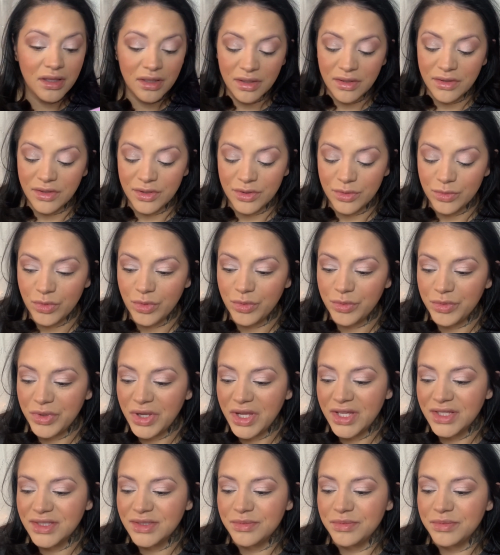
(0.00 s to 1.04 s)

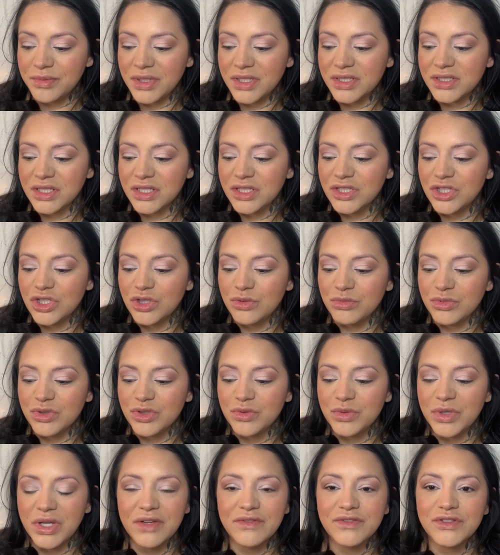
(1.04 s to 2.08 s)
as consumers,
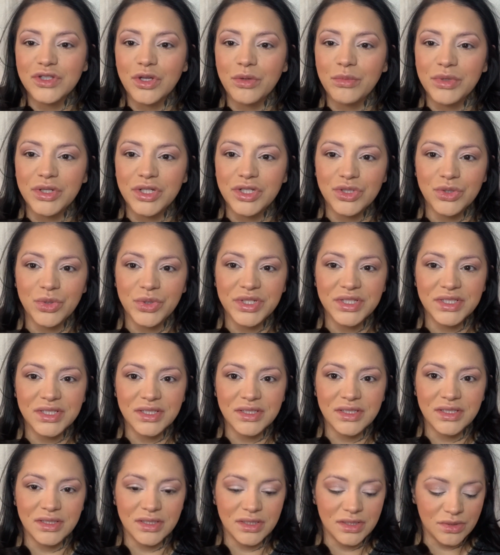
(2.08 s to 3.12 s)
we have so many choices
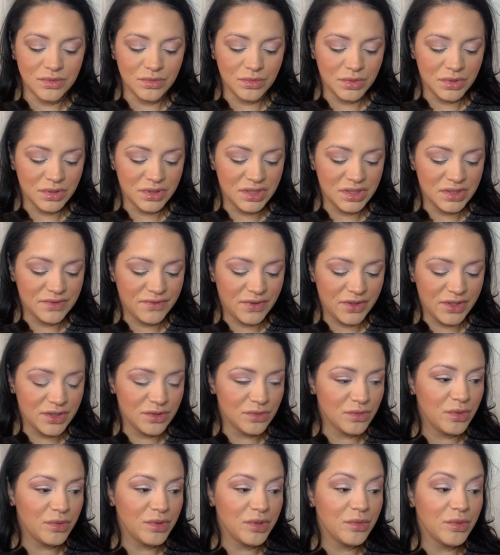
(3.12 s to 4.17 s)
in this world as far as
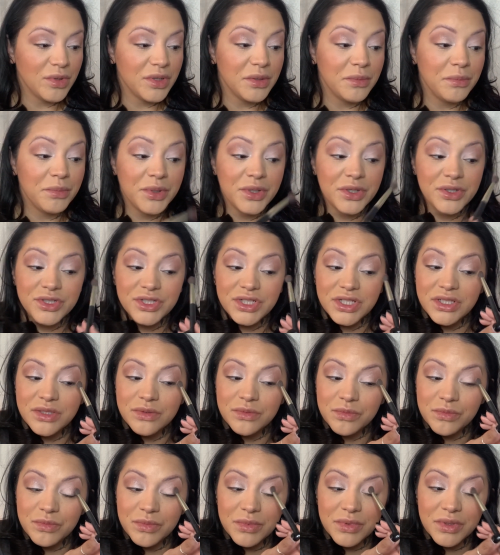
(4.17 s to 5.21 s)
what we want to purchase,
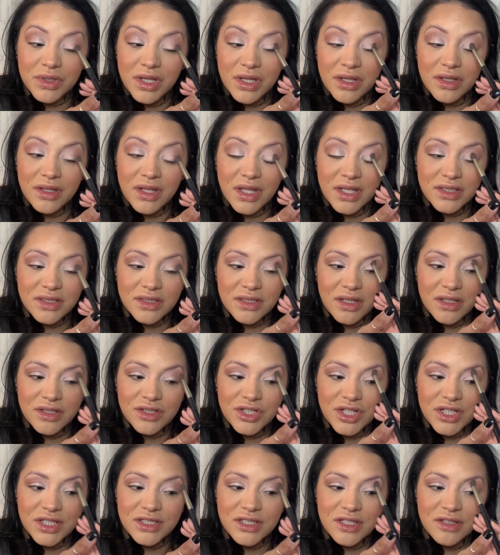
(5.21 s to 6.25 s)
and that's not
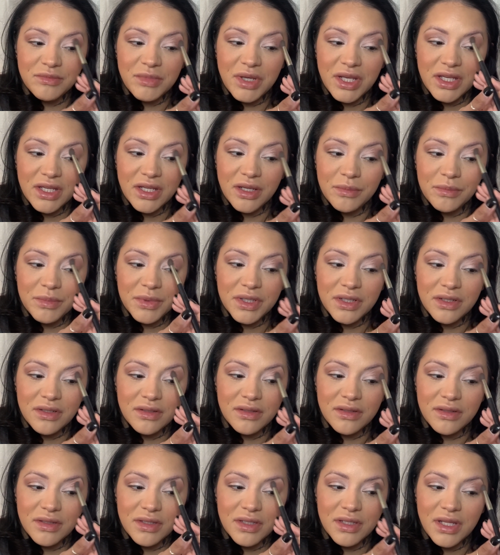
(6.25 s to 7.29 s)
just in makeup,
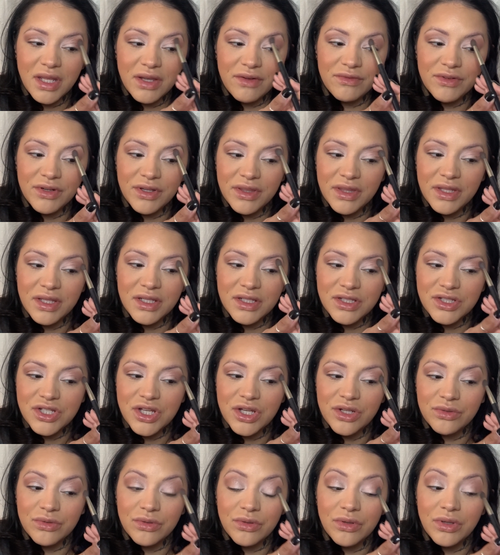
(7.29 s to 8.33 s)
in everything in
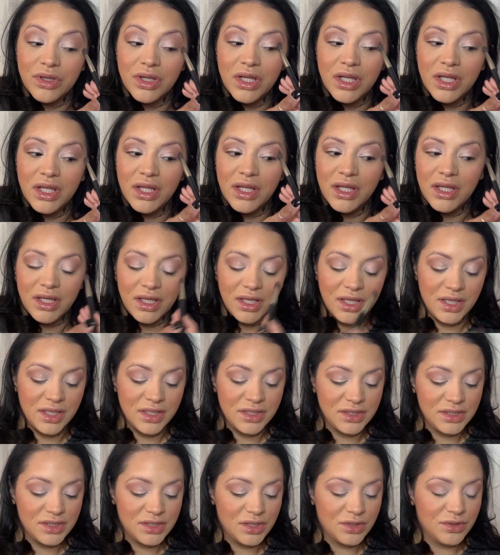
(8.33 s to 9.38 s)
general.
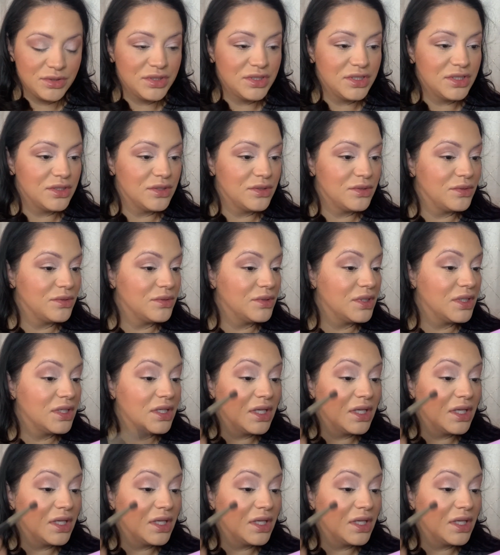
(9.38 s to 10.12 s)
And so to